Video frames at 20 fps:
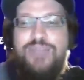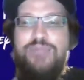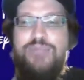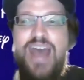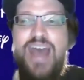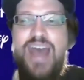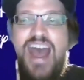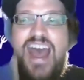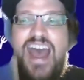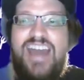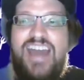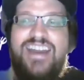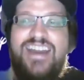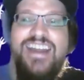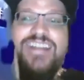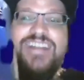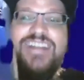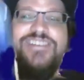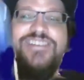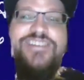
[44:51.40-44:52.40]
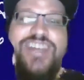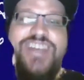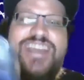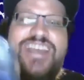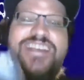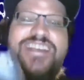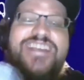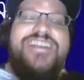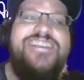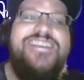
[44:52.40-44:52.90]
bad.
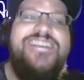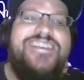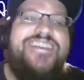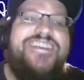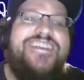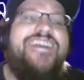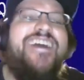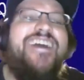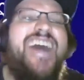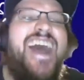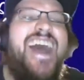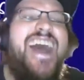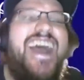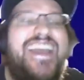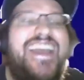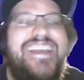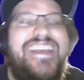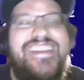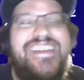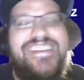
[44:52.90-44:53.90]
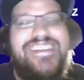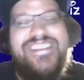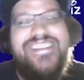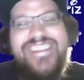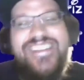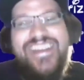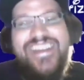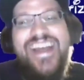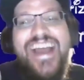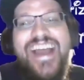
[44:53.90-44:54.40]
Jesus
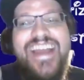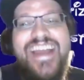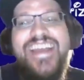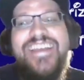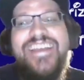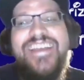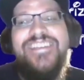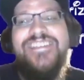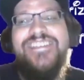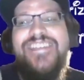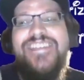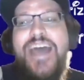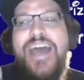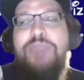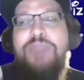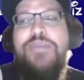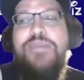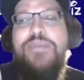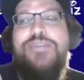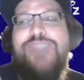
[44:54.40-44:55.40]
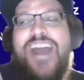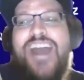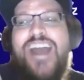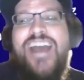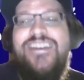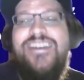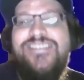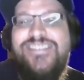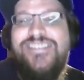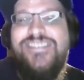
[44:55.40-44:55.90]
Christ. Is Debbie
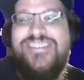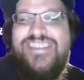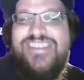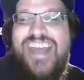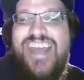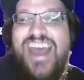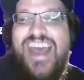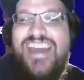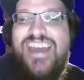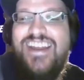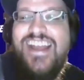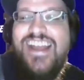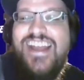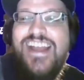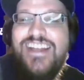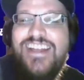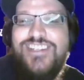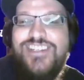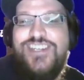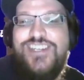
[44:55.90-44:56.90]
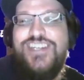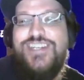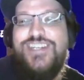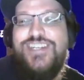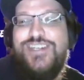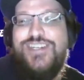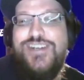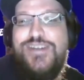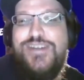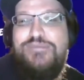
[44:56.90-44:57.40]
Reynolds dead? She
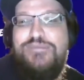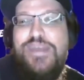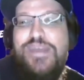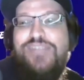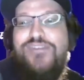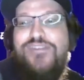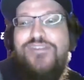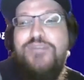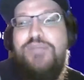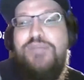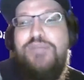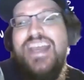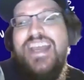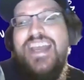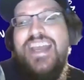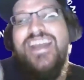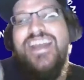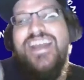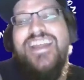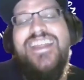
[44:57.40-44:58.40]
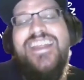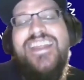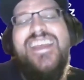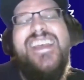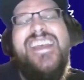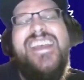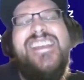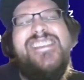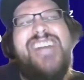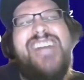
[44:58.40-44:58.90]
should be for being in
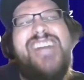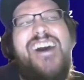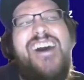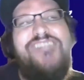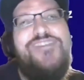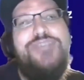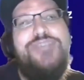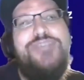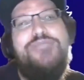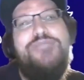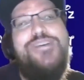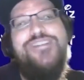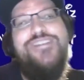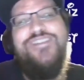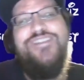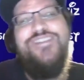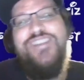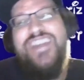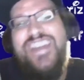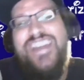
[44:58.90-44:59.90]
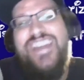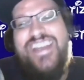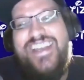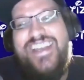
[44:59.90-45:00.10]
this awful movie.